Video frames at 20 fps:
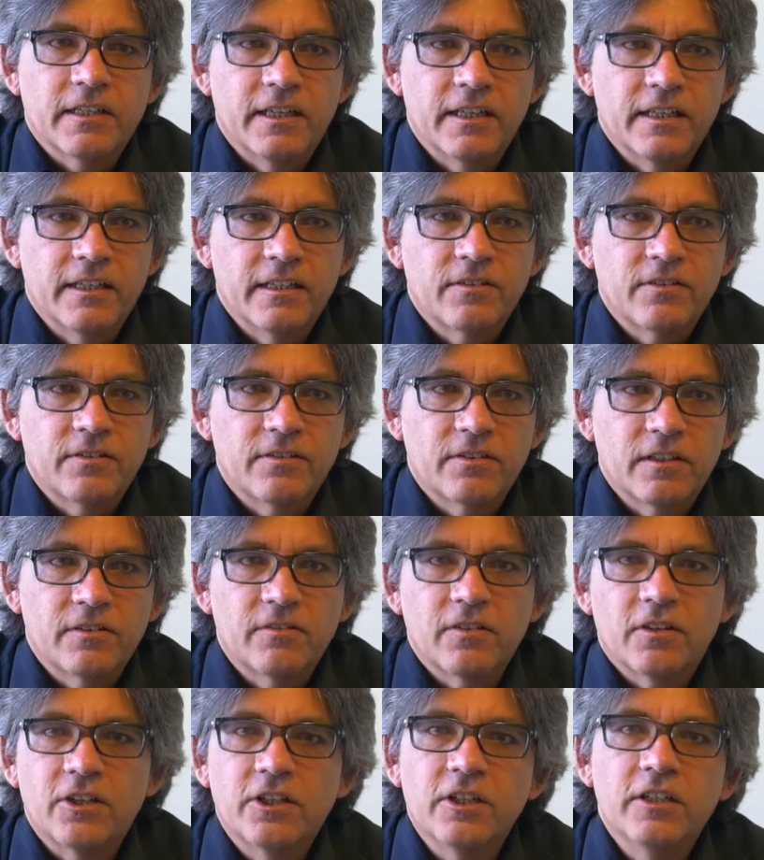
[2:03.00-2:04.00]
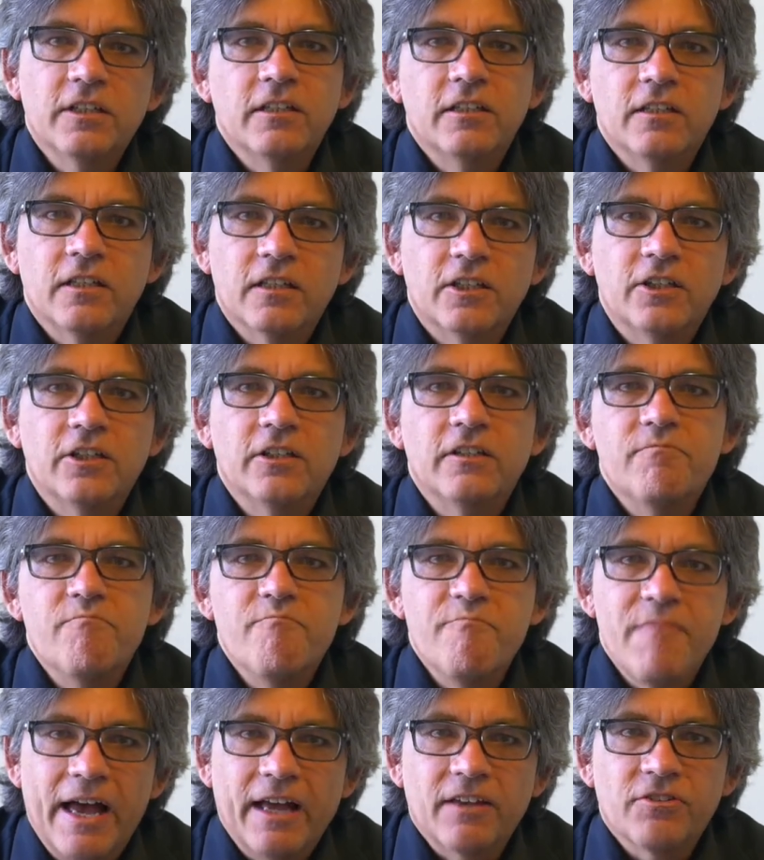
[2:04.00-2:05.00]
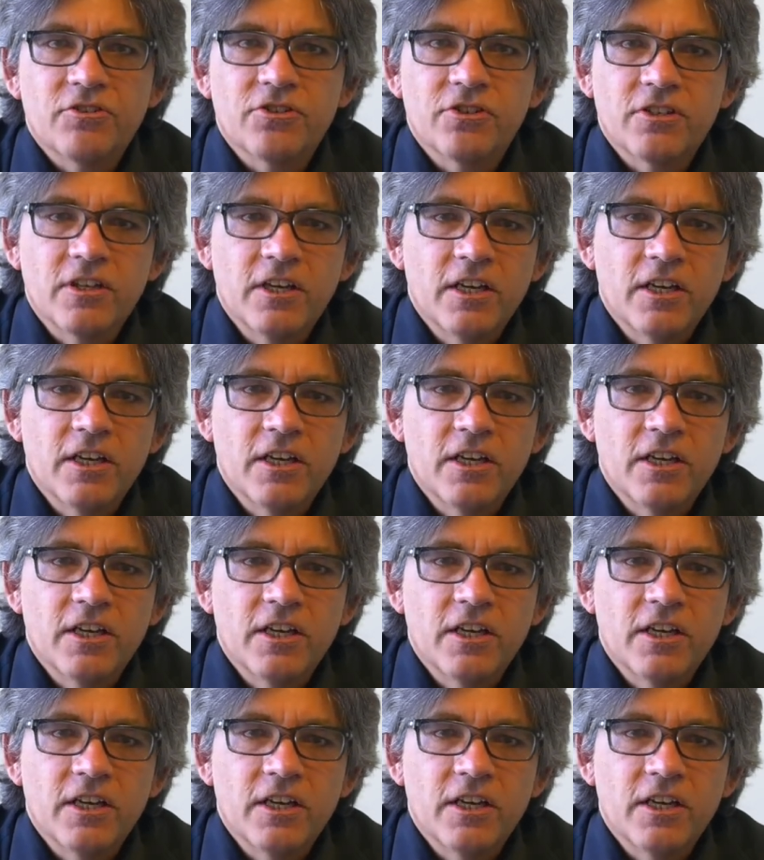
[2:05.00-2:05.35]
and it's a good mesh.